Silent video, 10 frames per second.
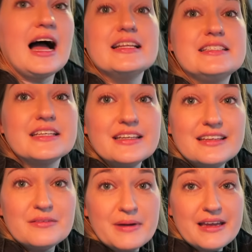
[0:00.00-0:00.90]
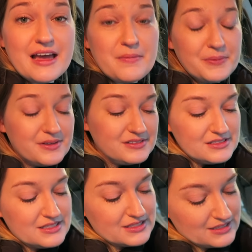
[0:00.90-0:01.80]
I did get my
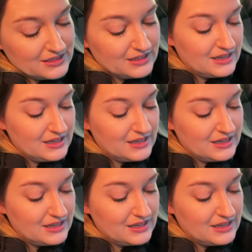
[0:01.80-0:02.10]
apples.